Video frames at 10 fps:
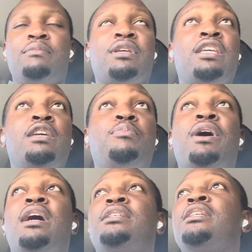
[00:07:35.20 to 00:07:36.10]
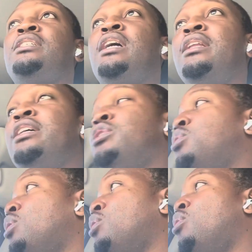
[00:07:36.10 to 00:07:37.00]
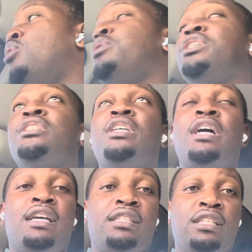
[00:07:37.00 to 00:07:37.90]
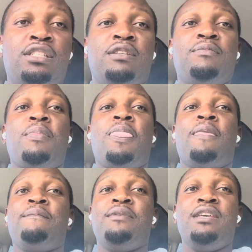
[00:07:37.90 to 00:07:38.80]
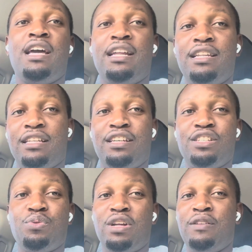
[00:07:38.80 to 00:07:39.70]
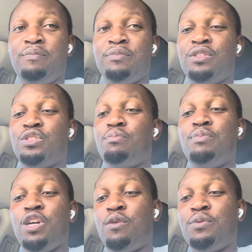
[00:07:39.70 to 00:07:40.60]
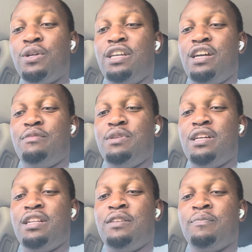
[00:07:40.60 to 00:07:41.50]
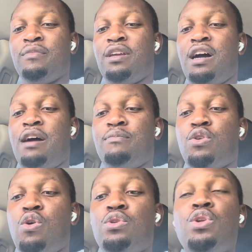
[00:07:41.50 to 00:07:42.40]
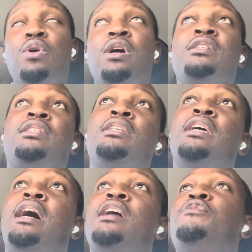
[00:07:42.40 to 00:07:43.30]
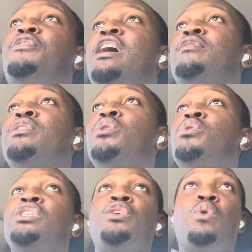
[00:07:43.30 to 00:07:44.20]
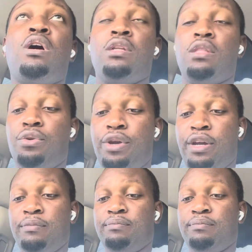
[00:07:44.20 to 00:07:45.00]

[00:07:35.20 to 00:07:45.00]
Key passes that led to the goal, which is the assist, he had that as well. So big up to Leon Bailey. Ground duels, he had 5 of those. He won 3.